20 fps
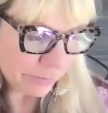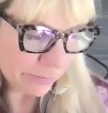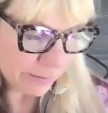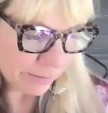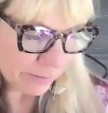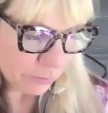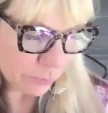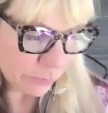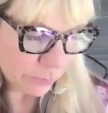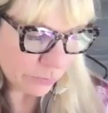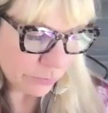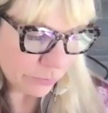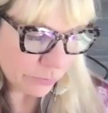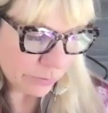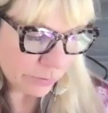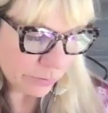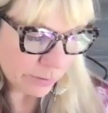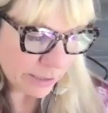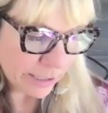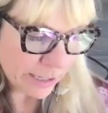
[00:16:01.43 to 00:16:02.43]
So that's super
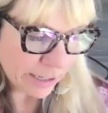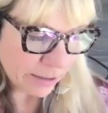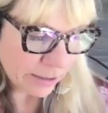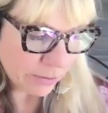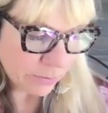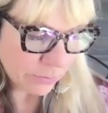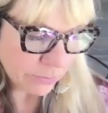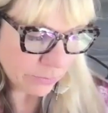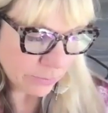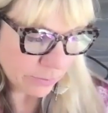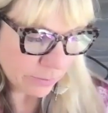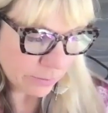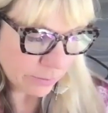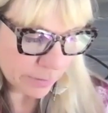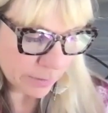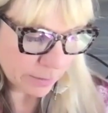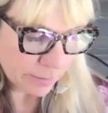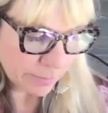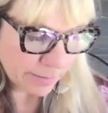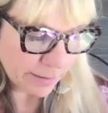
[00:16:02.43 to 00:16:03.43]
cool. Now,
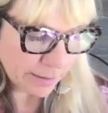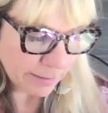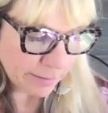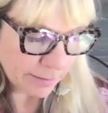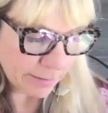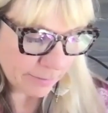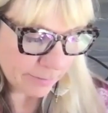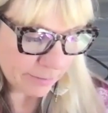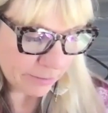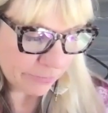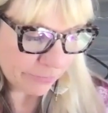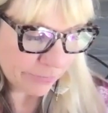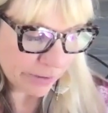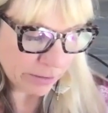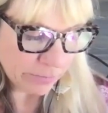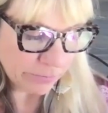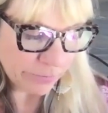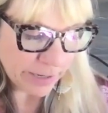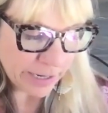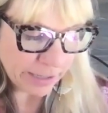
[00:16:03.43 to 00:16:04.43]
tell us a
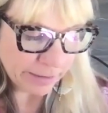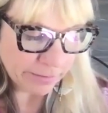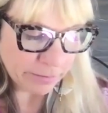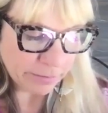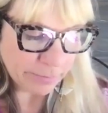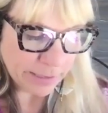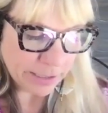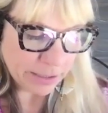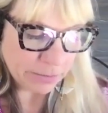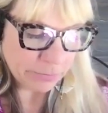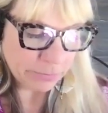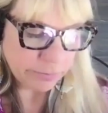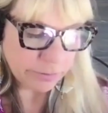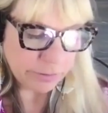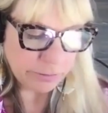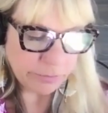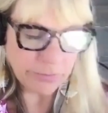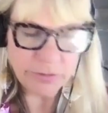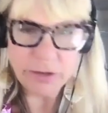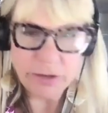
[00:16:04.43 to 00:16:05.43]
fun fact about
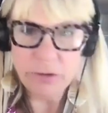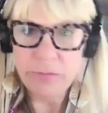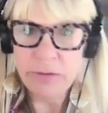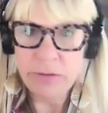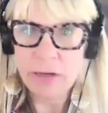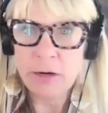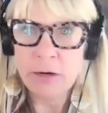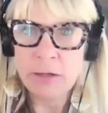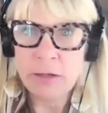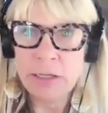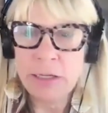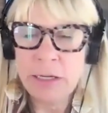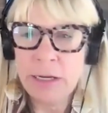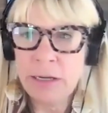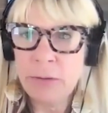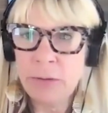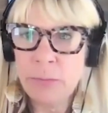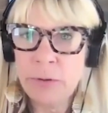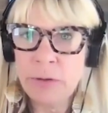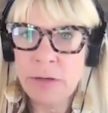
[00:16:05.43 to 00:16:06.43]
yourself that hardly
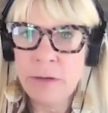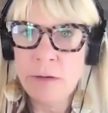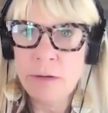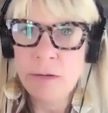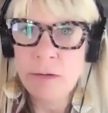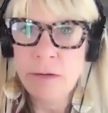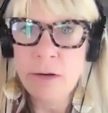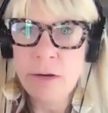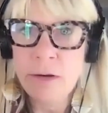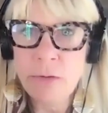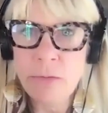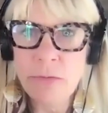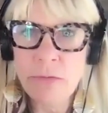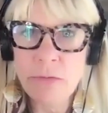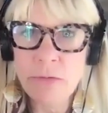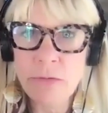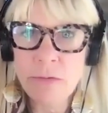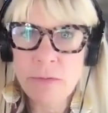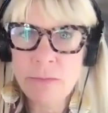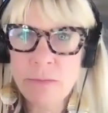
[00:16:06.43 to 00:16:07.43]
anyone knows.